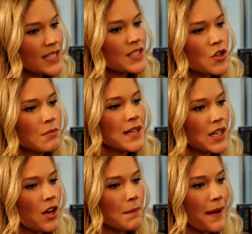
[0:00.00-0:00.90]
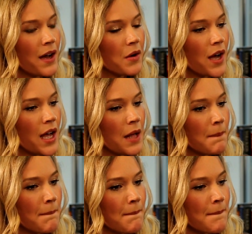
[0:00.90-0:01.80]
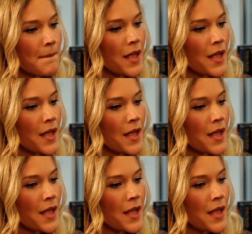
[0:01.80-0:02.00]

He's taught me a lot about um,